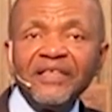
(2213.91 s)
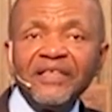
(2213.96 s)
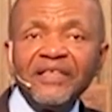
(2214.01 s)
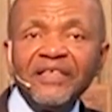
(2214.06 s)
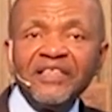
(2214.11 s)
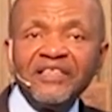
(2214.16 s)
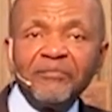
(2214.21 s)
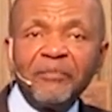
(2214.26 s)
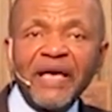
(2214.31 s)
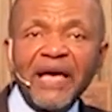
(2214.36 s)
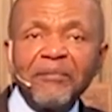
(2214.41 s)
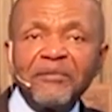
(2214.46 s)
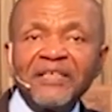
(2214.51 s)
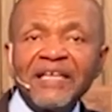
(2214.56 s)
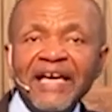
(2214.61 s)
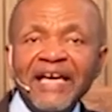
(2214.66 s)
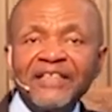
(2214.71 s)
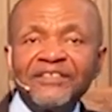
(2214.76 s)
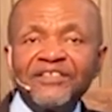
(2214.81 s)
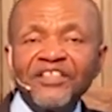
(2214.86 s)
He's
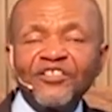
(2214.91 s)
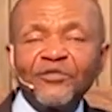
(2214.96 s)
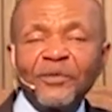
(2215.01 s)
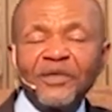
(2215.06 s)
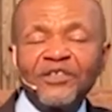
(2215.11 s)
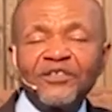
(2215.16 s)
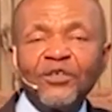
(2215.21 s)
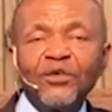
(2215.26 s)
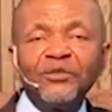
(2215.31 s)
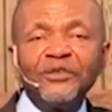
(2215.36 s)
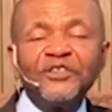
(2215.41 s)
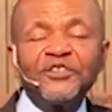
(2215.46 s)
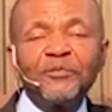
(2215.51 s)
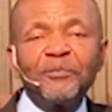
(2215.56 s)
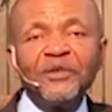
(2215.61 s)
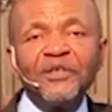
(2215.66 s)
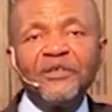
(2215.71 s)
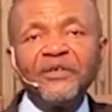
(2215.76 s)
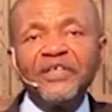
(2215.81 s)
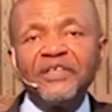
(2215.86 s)
baptized us with his Holy
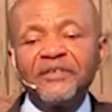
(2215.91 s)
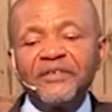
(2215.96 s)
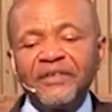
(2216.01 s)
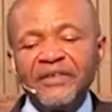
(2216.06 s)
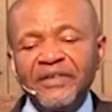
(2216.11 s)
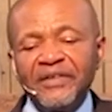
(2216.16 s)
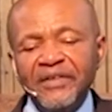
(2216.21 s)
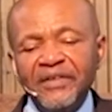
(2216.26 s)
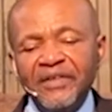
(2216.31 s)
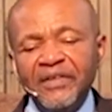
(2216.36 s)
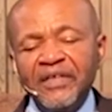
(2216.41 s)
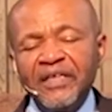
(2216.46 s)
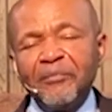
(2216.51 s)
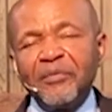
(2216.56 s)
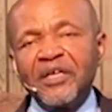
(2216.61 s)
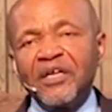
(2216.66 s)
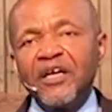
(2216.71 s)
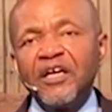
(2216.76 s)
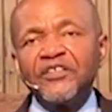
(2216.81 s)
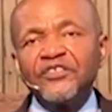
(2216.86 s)
Spirit.
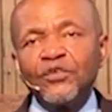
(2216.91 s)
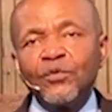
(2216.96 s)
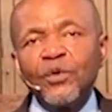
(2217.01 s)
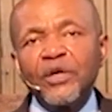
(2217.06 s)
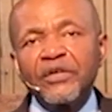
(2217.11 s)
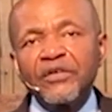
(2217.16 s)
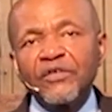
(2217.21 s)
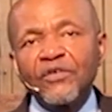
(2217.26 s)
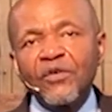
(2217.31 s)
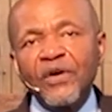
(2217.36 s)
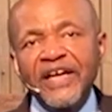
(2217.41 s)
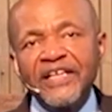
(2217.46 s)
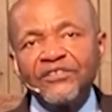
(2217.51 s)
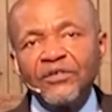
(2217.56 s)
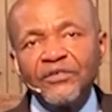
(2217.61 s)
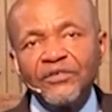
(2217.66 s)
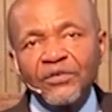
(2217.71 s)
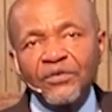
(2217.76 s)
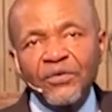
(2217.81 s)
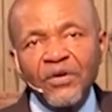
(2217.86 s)
Because of the work of Christ
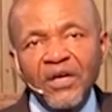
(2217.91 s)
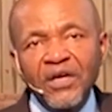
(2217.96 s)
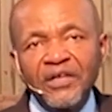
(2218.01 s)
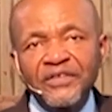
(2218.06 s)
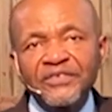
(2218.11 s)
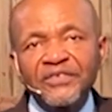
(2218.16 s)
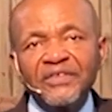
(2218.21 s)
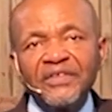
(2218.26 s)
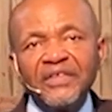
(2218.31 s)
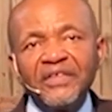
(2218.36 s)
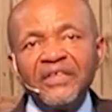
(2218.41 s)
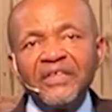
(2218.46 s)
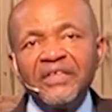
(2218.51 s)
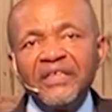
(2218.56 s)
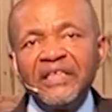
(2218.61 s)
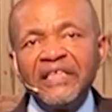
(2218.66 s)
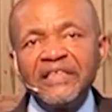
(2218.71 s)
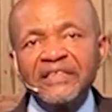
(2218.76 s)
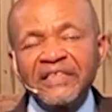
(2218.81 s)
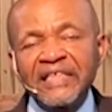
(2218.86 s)
on the cross,
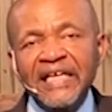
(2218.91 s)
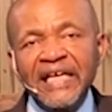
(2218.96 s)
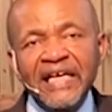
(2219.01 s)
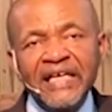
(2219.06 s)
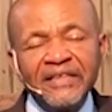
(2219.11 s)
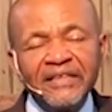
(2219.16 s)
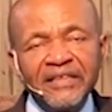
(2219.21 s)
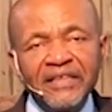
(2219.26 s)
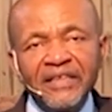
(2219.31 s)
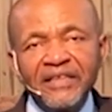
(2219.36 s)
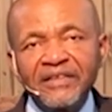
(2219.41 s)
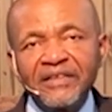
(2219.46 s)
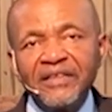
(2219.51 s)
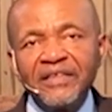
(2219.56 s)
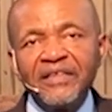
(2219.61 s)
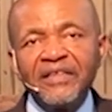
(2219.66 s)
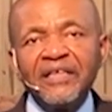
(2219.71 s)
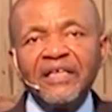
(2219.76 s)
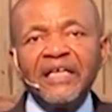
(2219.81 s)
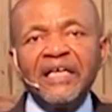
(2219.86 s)
his conduct
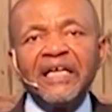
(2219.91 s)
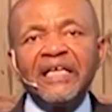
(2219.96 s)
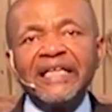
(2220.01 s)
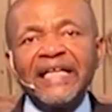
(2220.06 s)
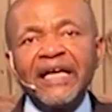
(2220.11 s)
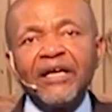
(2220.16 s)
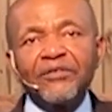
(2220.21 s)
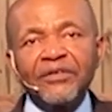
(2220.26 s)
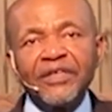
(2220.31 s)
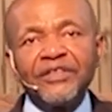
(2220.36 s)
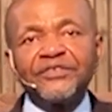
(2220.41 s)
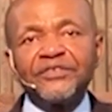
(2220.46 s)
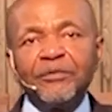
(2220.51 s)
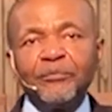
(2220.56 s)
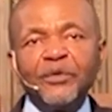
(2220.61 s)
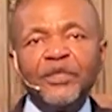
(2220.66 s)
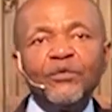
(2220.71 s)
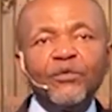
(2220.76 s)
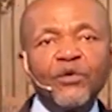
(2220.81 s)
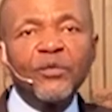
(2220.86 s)
allowed us to
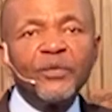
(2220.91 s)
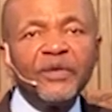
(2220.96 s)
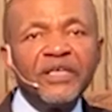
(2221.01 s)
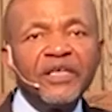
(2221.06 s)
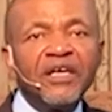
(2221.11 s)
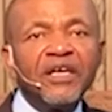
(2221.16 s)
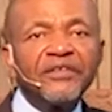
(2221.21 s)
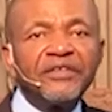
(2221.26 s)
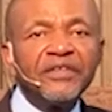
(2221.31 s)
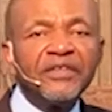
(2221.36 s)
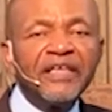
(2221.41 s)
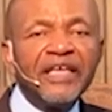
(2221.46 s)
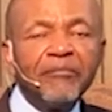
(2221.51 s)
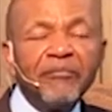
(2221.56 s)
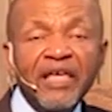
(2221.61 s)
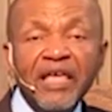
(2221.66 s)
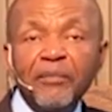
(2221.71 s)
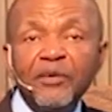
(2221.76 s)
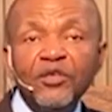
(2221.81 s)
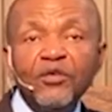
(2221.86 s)
be we are today.
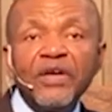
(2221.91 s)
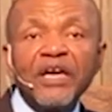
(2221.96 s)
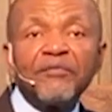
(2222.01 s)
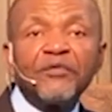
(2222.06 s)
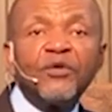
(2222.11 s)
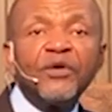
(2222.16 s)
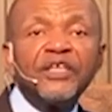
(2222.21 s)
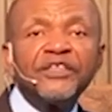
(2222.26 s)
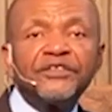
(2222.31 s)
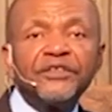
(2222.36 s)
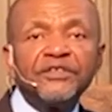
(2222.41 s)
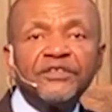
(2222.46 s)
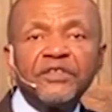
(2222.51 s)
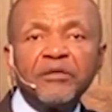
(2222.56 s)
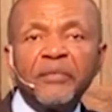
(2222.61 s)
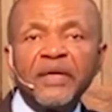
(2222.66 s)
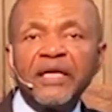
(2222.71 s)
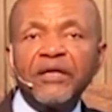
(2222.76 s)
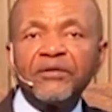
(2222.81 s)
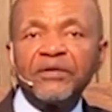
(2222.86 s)
Maybe you have questions
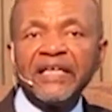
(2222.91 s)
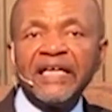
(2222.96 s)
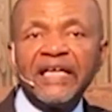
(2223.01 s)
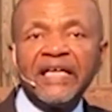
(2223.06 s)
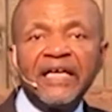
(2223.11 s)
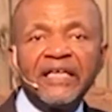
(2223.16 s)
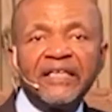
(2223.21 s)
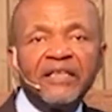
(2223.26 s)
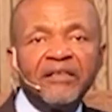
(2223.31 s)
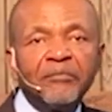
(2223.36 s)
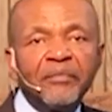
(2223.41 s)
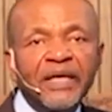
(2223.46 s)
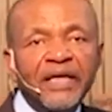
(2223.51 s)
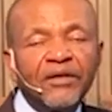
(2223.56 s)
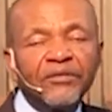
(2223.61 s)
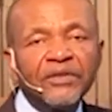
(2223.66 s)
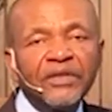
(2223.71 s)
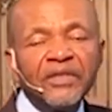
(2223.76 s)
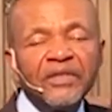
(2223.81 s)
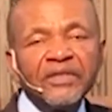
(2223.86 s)
about God and
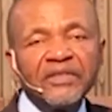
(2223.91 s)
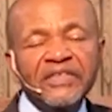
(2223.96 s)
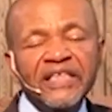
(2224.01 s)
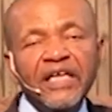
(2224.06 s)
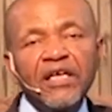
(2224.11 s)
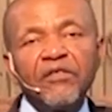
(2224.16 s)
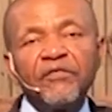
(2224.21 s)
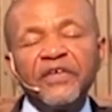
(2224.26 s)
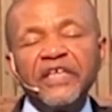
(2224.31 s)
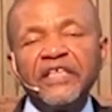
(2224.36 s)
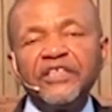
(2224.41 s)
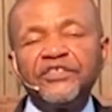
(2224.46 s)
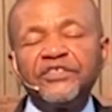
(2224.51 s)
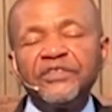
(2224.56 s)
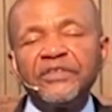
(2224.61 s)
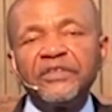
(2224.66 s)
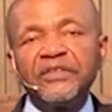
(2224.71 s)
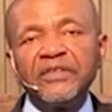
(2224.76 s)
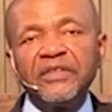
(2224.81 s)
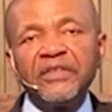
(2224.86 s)
about
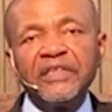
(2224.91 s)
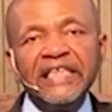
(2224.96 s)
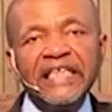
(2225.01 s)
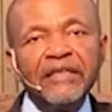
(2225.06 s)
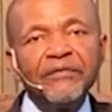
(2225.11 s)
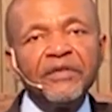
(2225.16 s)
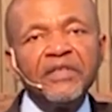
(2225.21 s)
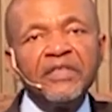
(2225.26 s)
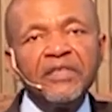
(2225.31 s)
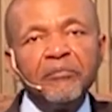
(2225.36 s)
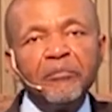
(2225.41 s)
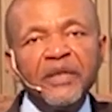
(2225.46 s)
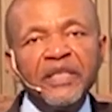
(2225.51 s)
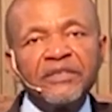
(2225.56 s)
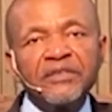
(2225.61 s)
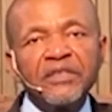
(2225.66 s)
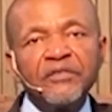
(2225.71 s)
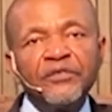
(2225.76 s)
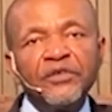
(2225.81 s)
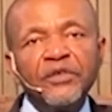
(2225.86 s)
salvation, even in the
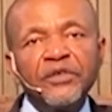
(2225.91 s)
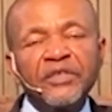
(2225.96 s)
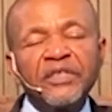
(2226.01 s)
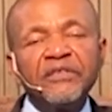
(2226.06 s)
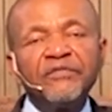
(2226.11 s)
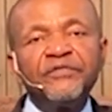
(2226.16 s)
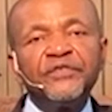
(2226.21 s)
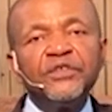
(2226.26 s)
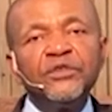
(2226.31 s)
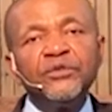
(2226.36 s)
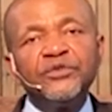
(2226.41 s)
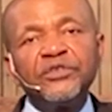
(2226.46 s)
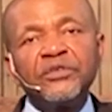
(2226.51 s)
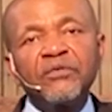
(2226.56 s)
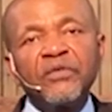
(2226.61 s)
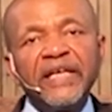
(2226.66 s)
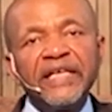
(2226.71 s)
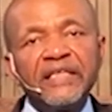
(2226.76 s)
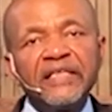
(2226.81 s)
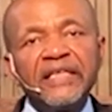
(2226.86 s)
midst of your confusion
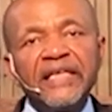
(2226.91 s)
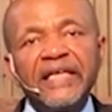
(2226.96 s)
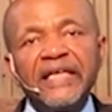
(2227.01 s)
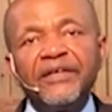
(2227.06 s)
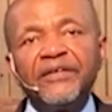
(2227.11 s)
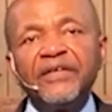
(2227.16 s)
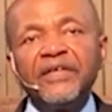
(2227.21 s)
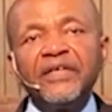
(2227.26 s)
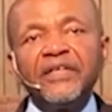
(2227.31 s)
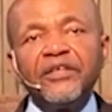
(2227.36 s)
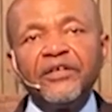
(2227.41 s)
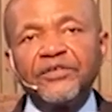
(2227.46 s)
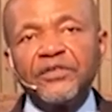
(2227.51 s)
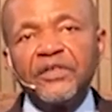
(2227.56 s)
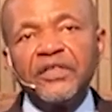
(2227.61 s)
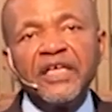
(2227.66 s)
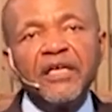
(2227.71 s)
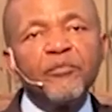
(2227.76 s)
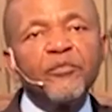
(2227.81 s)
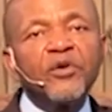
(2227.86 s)
right now. There's a
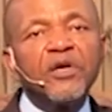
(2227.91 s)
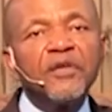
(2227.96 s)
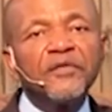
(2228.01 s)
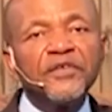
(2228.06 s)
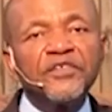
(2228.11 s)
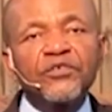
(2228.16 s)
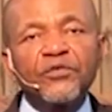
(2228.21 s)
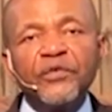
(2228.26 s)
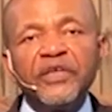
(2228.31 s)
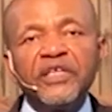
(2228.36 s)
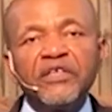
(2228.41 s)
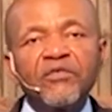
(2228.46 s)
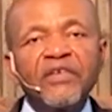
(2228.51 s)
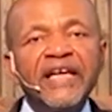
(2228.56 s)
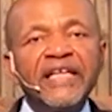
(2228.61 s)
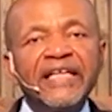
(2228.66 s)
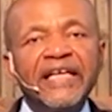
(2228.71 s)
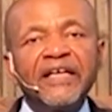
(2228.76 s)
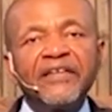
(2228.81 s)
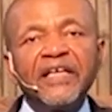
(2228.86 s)
number on the screen
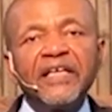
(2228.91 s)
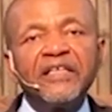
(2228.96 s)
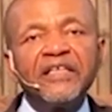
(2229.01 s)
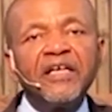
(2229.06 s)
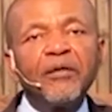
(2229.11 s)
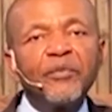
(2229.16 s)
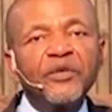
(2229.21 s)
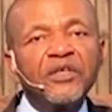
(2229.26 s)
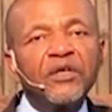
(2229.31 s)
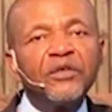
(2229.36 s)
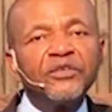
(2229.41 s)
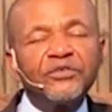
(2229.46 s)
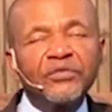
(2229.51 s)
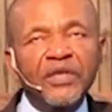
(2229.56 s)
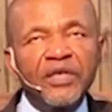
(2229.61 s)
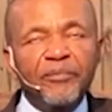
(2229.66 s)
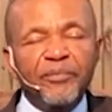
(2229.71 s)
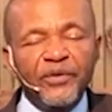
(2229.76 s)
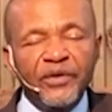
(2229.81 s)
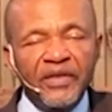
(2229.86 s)
right now. That number goes to
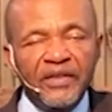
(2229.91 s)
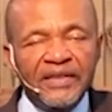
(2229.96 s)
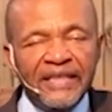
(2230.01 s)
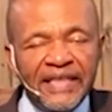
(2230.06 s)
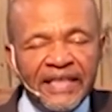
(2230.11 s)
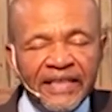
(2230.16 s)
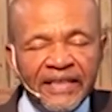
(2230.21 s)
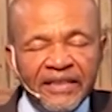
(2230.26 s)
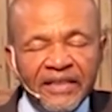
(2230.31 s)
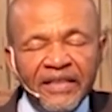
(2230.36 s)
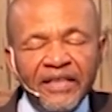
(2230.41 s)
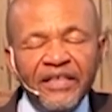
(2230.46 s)
our prayer line.